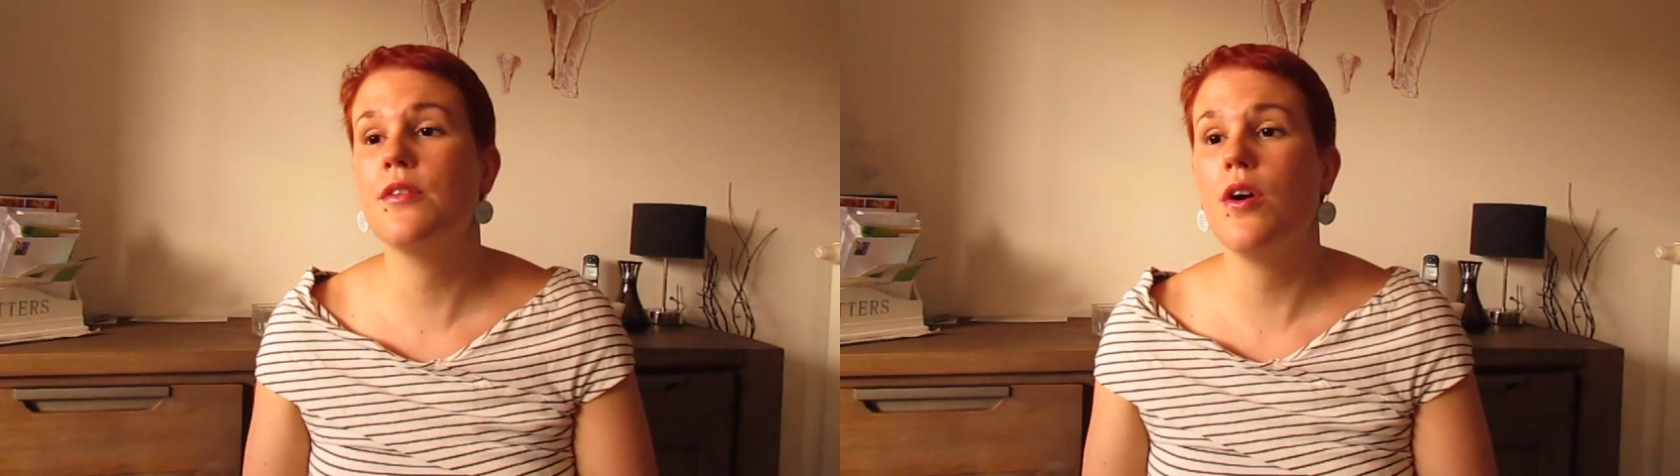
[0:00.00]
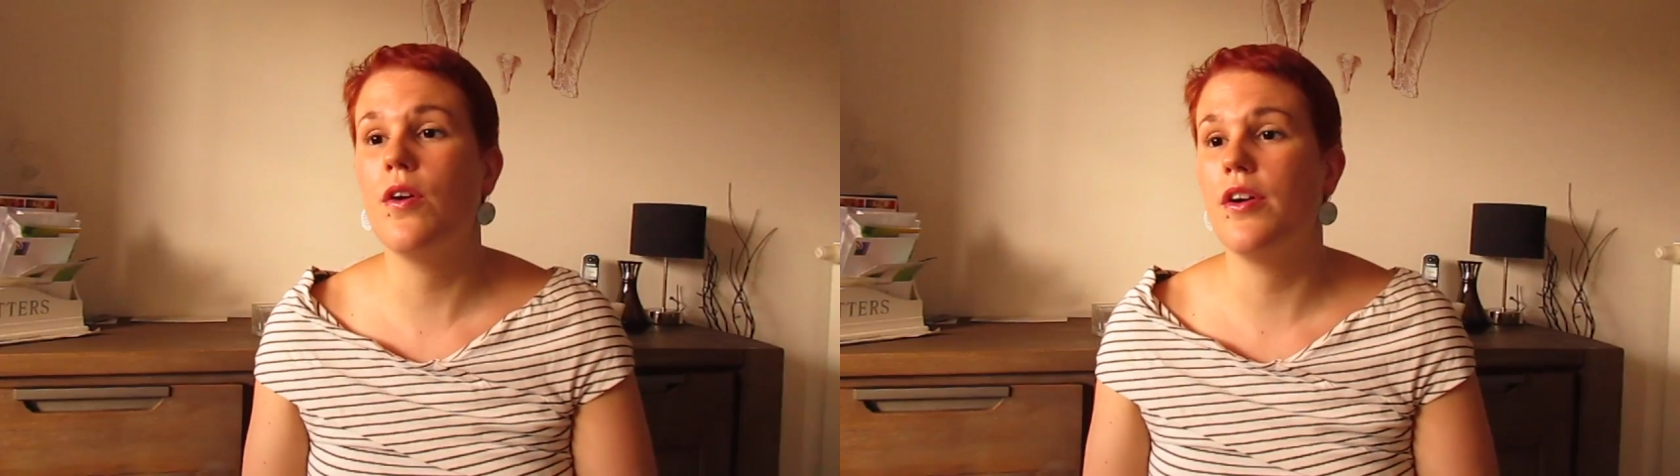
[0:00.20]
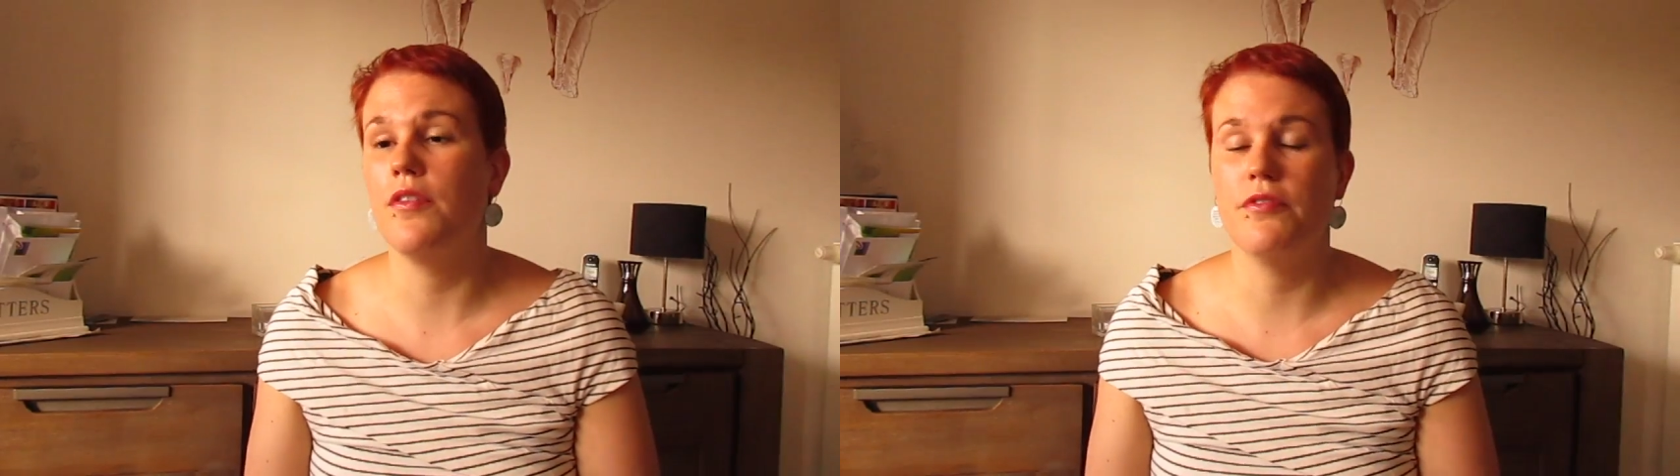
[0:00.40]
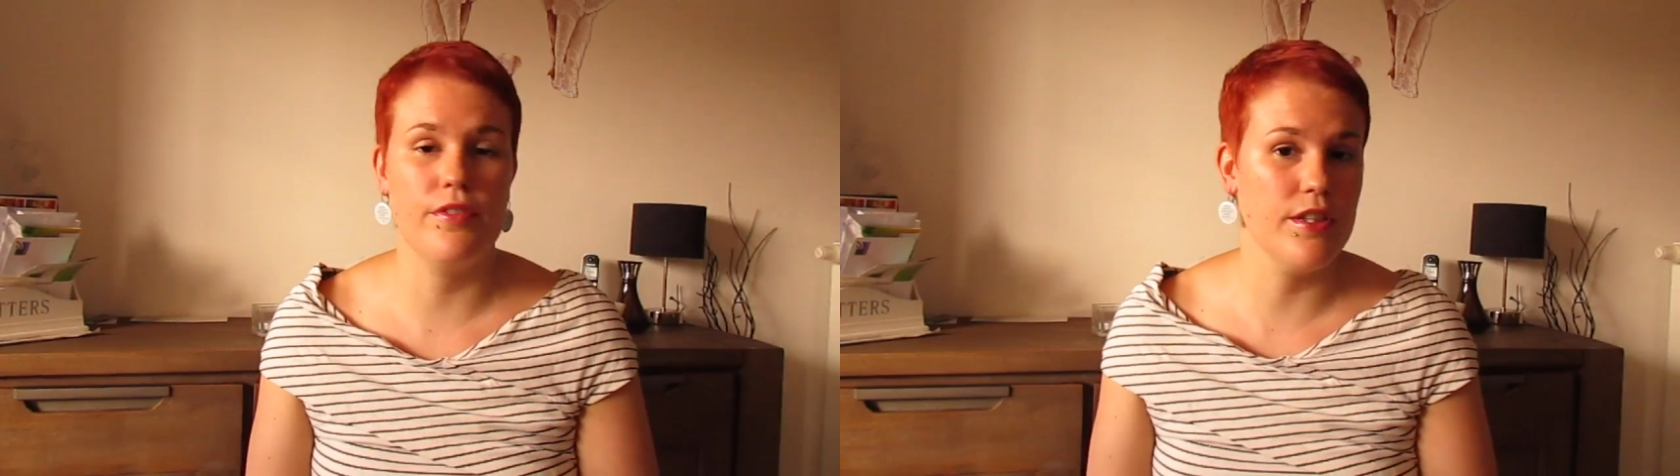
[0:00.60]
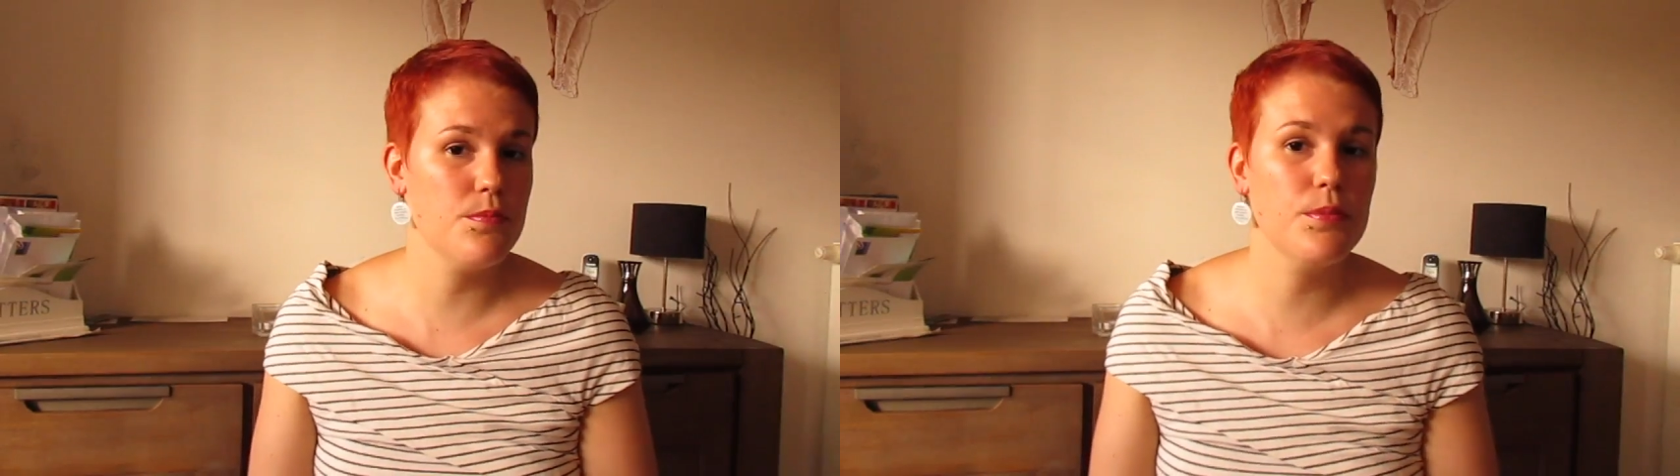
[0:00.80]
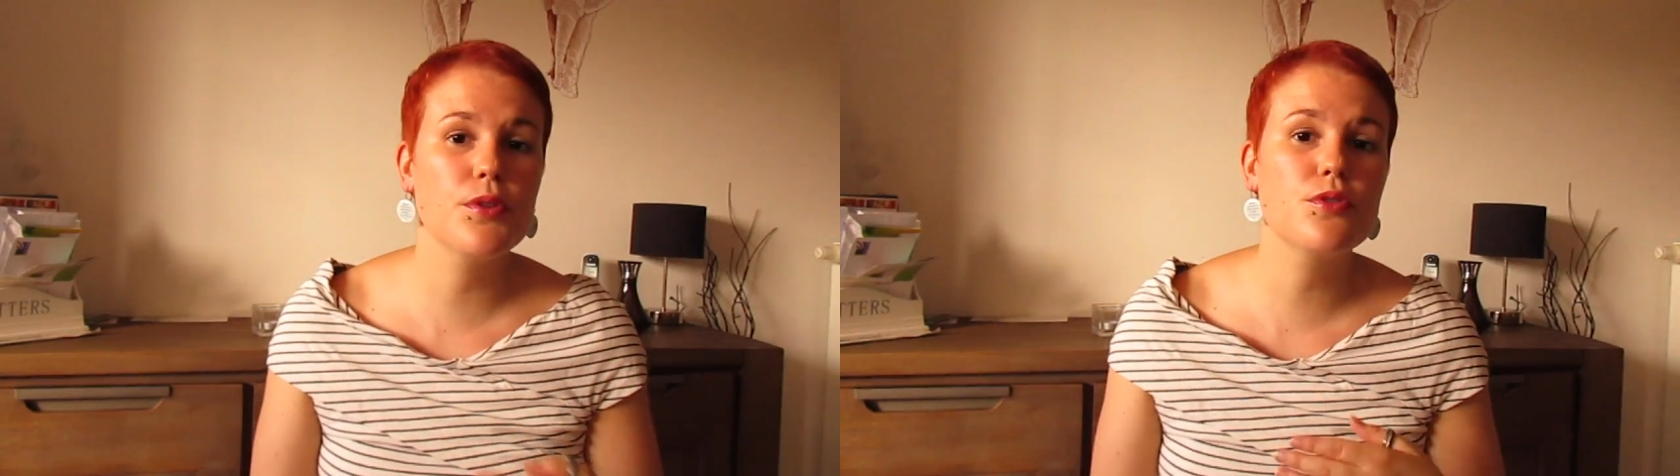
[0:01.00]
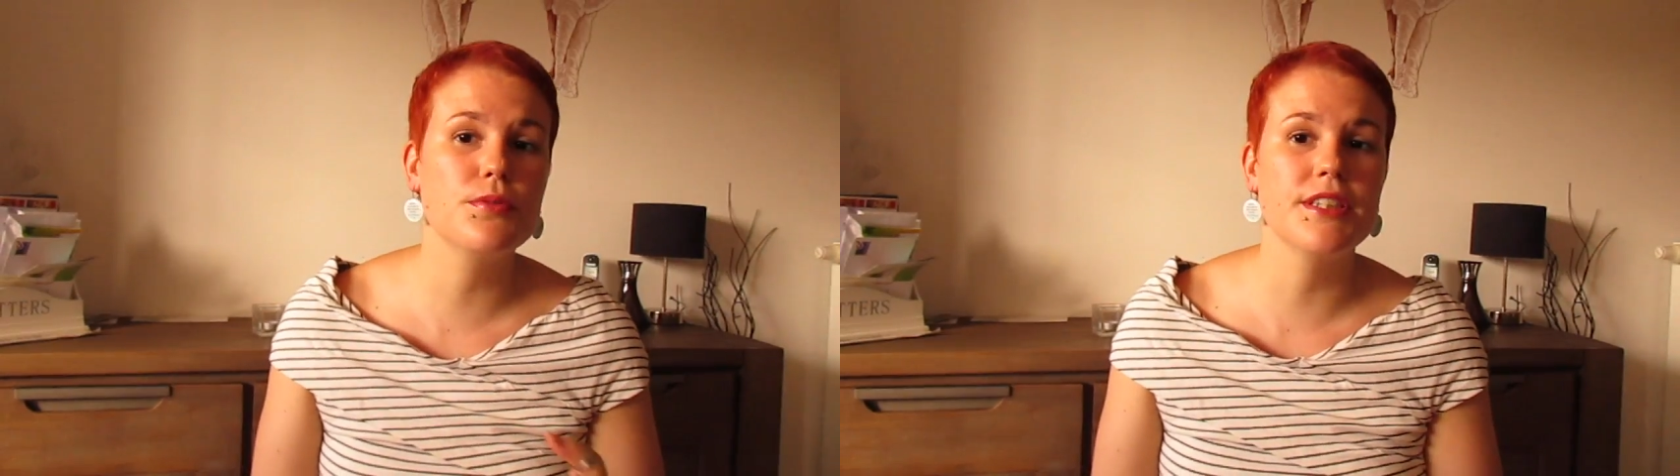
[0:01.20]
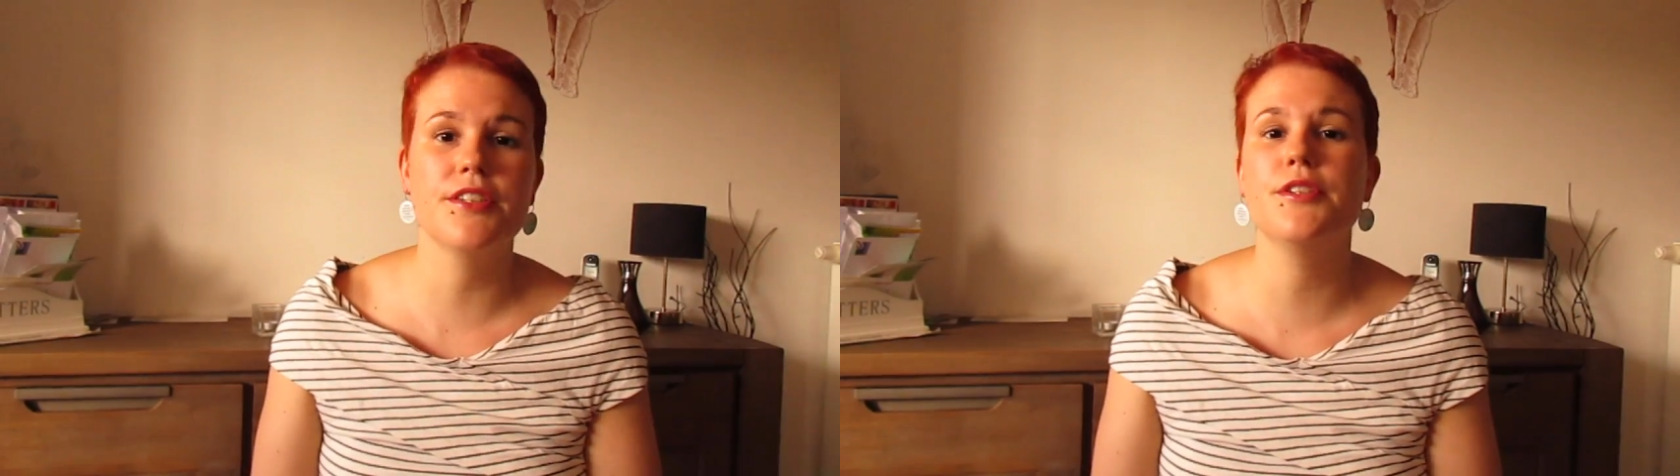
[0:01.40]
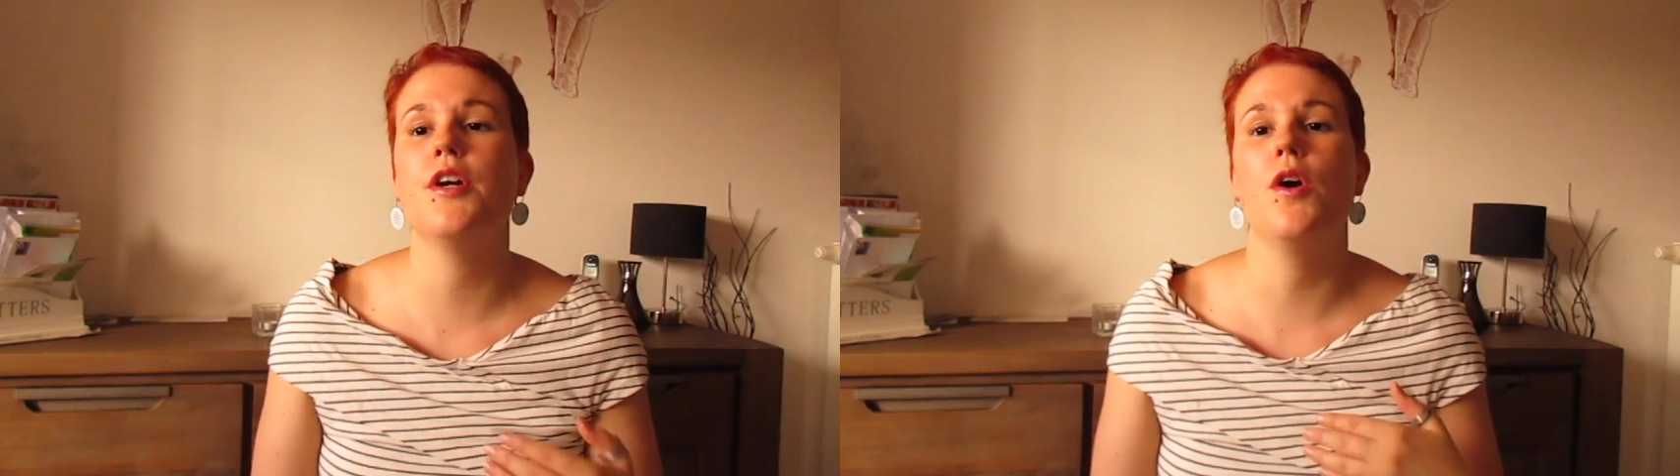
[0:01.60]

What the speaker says: or on Facebook, Twitter,